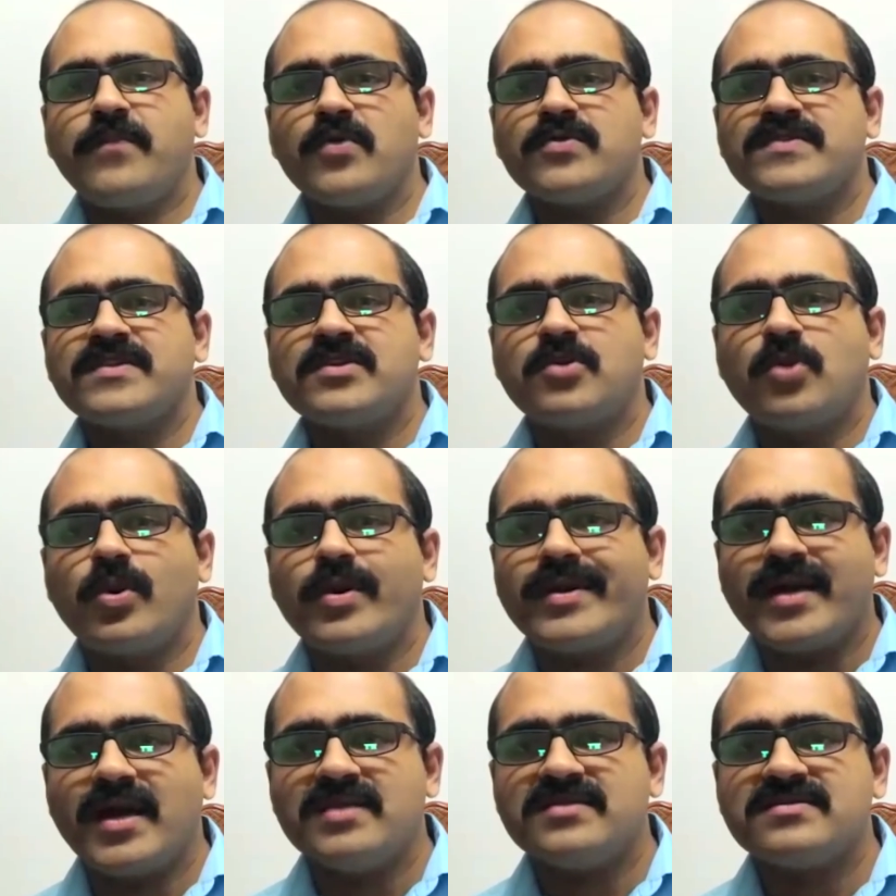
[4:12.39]
on the
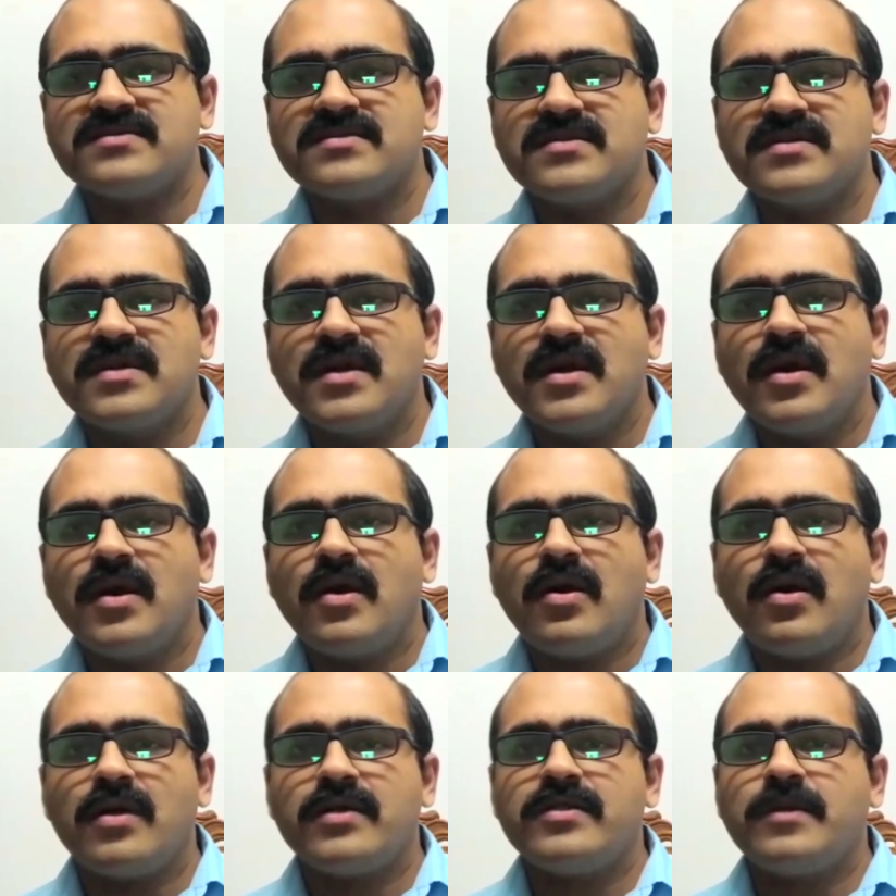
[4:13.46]
products from
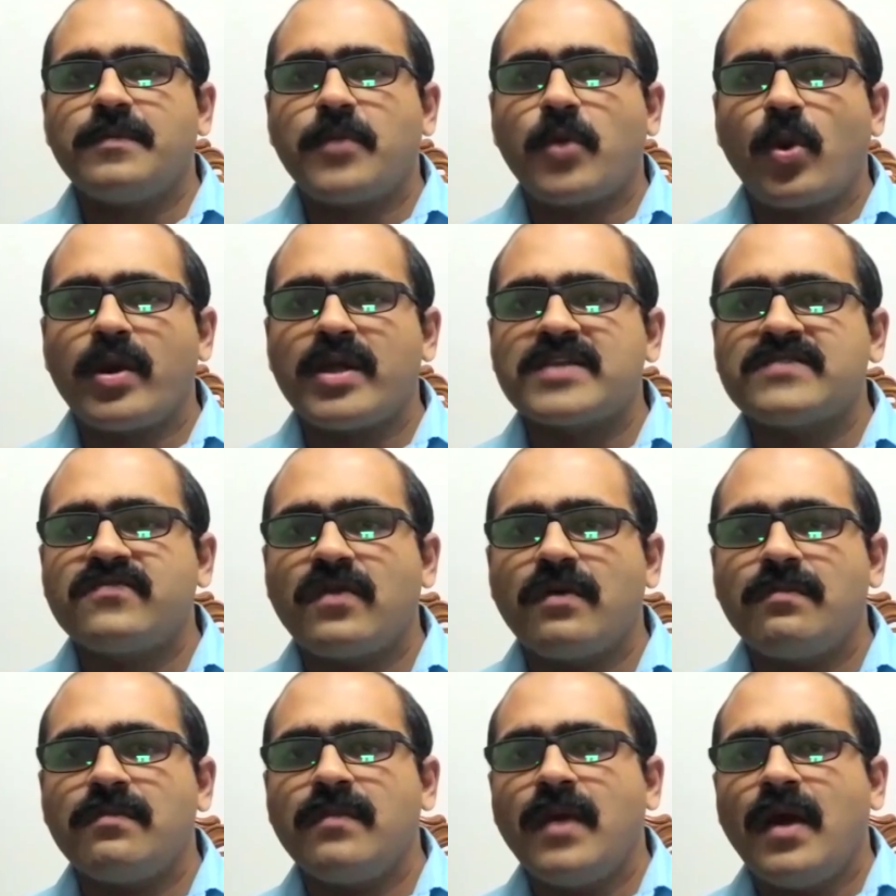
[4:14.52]
other parts of the world, say from
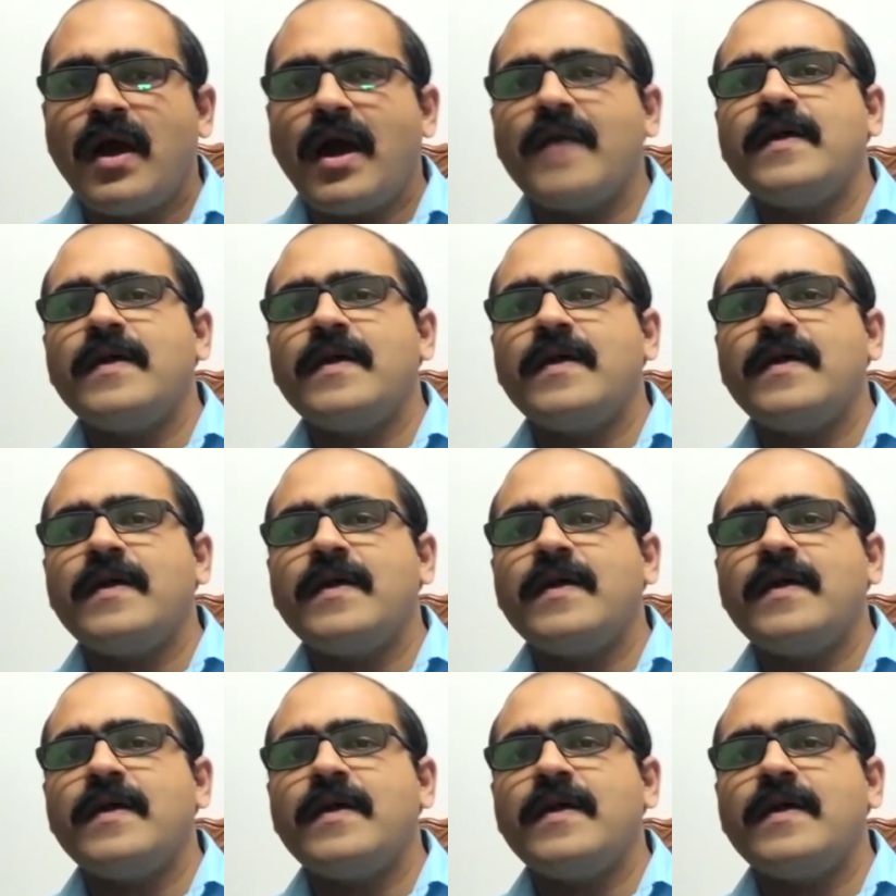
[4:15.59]
China.